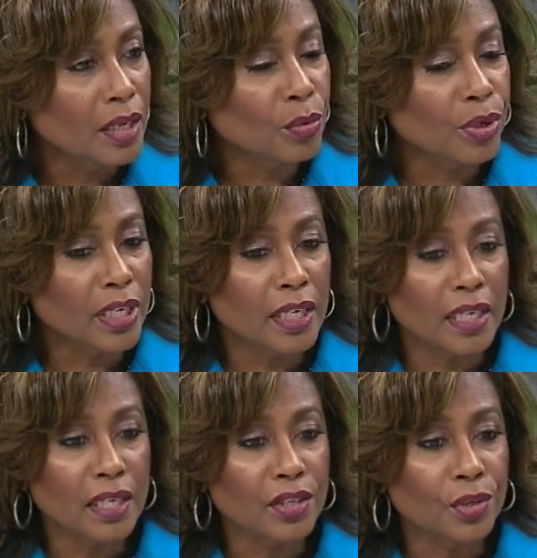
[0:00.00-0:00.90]
when
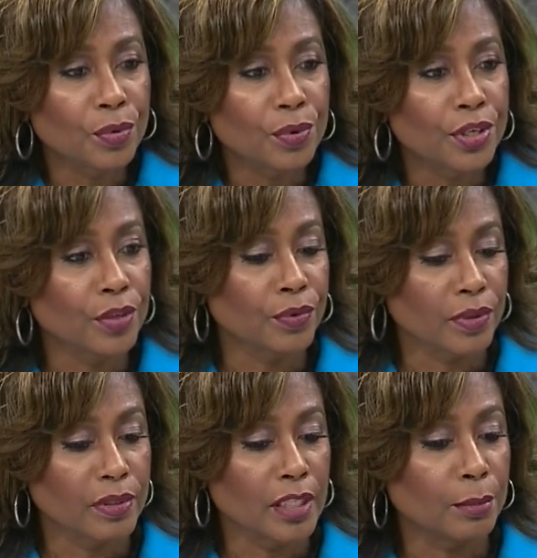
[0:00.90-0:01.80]
you know,
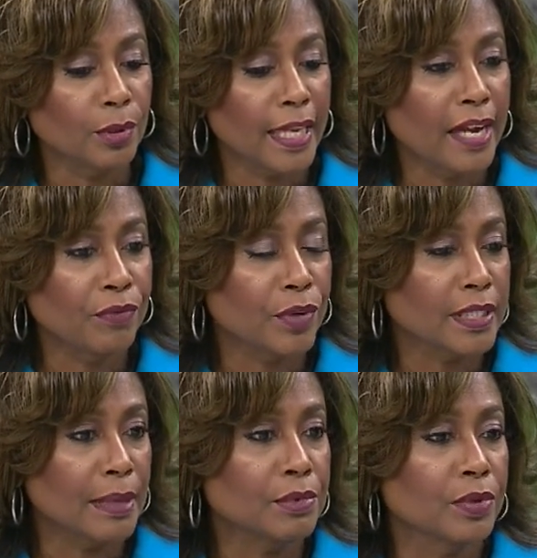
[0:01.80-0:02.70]
the double life
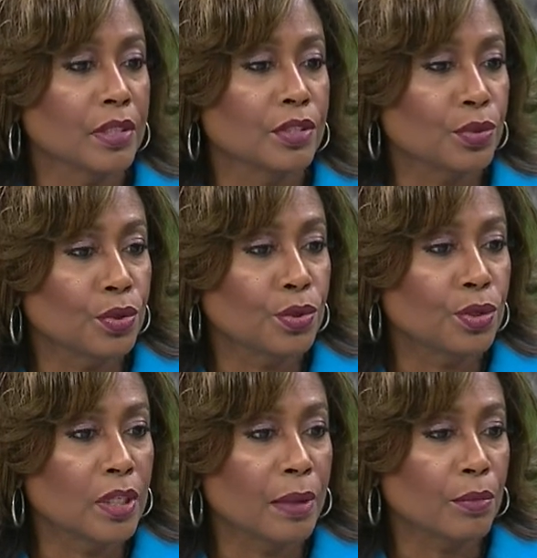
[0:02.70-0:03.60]
was I'm doing
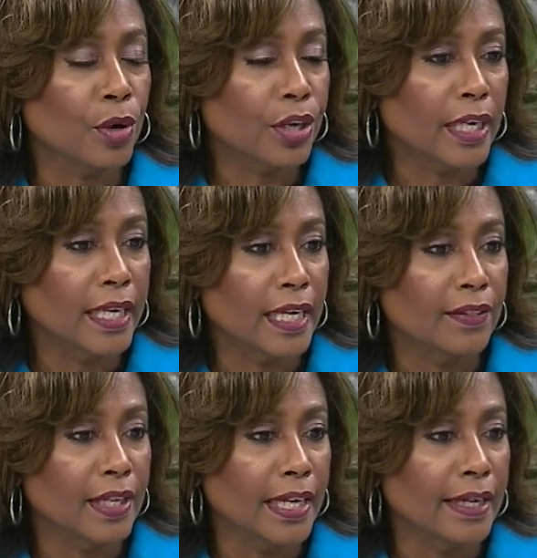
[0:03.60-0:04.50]
school, I'm working,
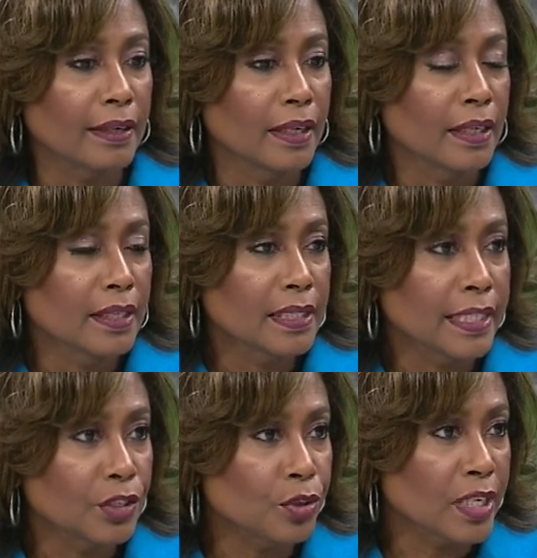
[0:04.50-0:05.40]
and then I
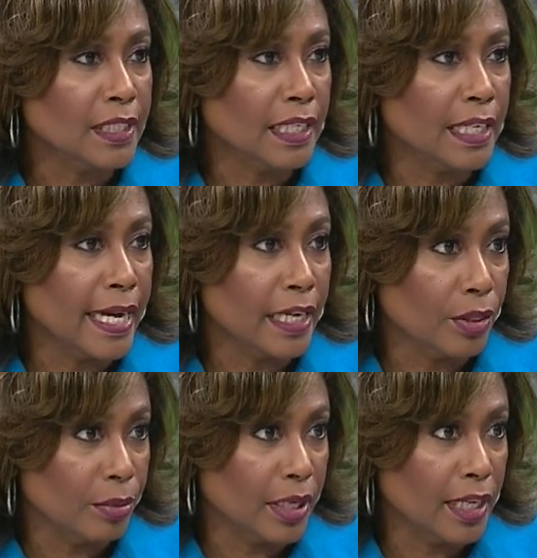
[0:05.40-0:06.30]
seek drugs at night at
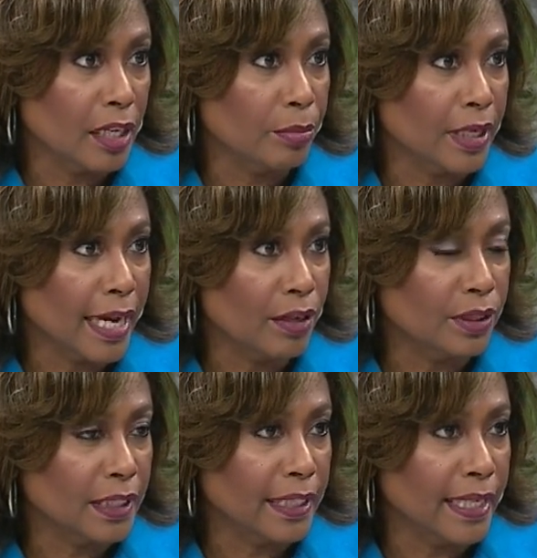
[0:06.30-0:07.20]
the beginning? But how
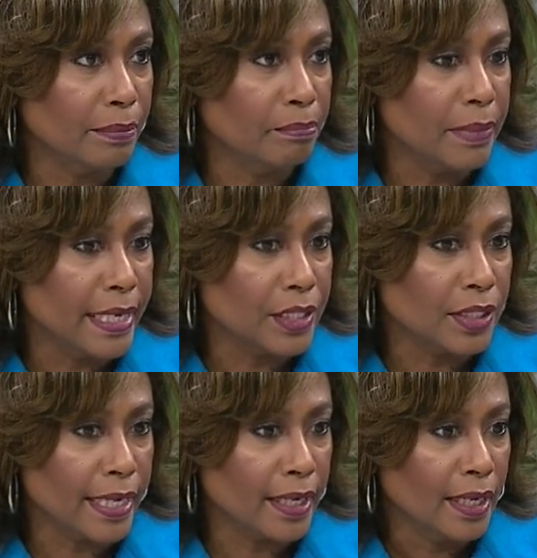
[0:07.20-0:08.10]
did that mesh?
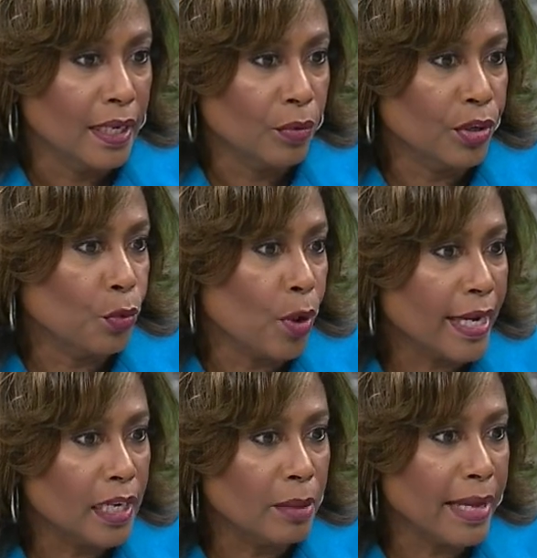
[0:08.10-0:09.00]
Like when you're
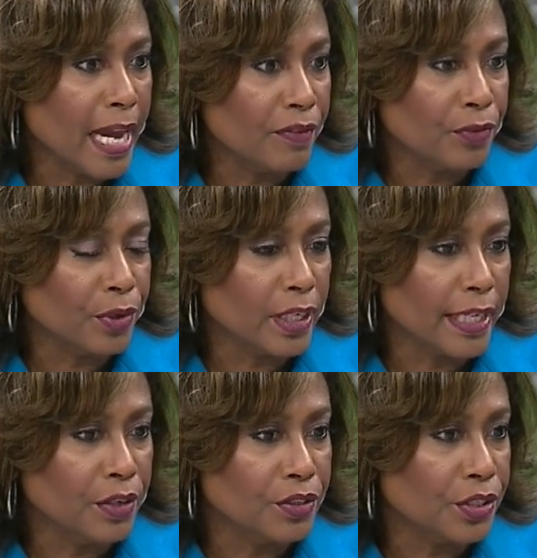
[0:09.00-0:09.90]
waking up after it,
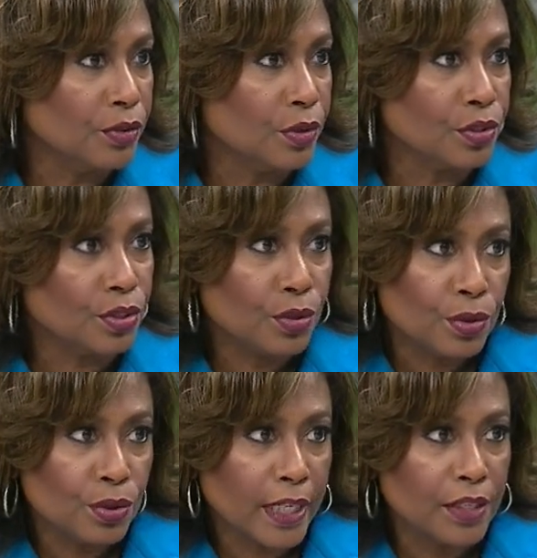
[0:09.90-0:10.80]
can you still go to
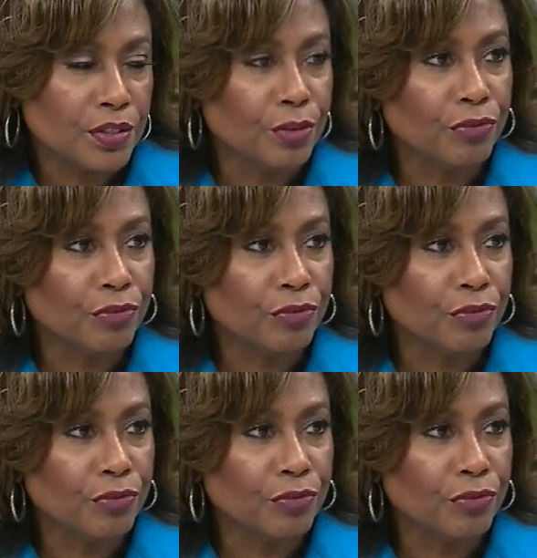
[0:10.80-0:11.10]
school? Can you still